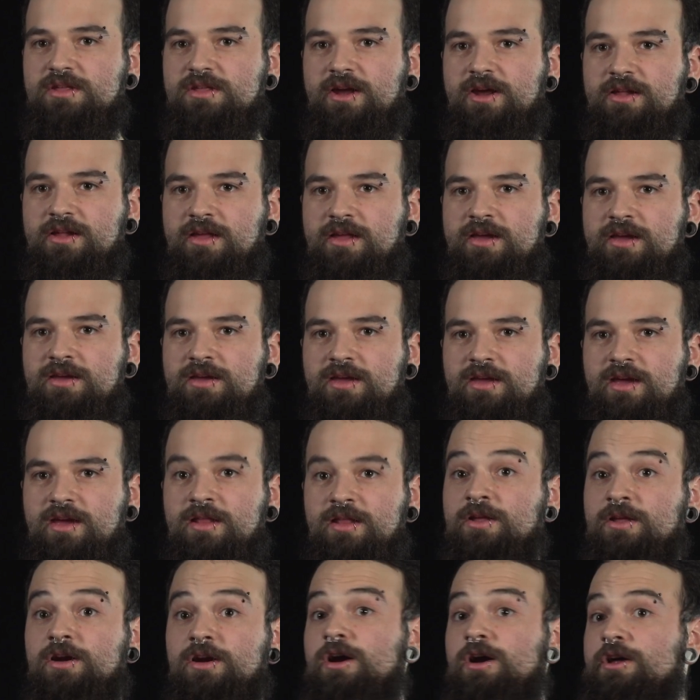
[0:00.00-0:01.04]
that I like,
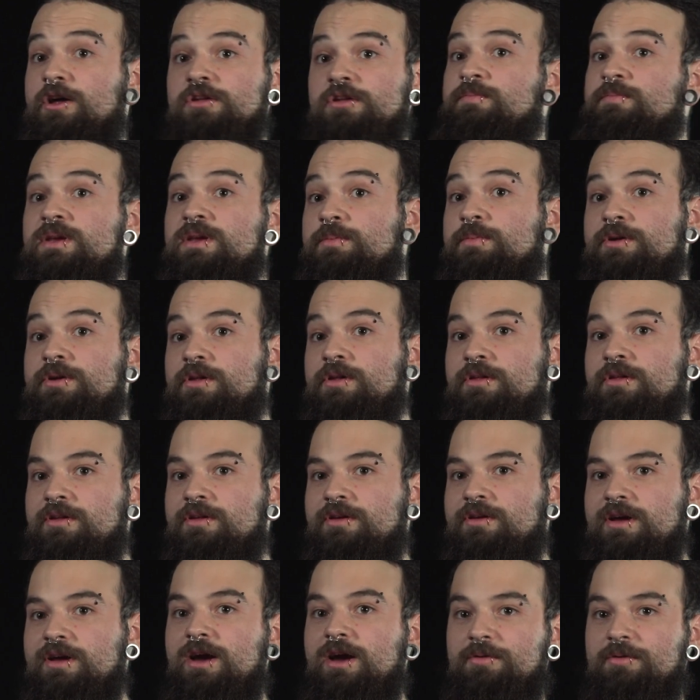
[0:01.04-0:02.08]
and there are other people
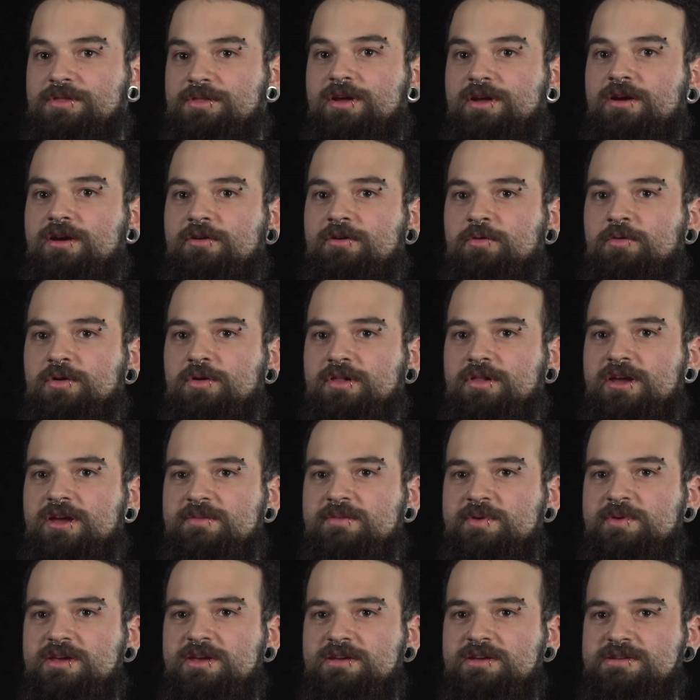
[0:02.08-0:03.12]
out there who are
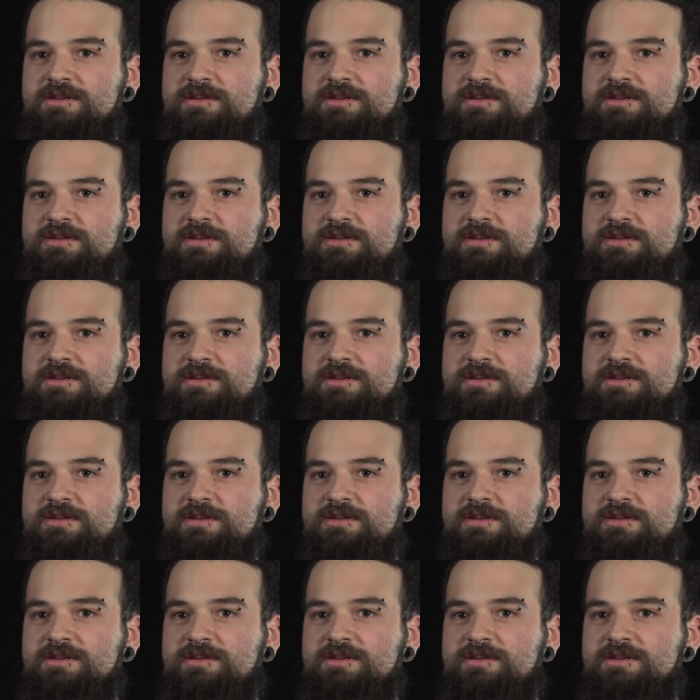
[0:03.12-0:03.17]
like me.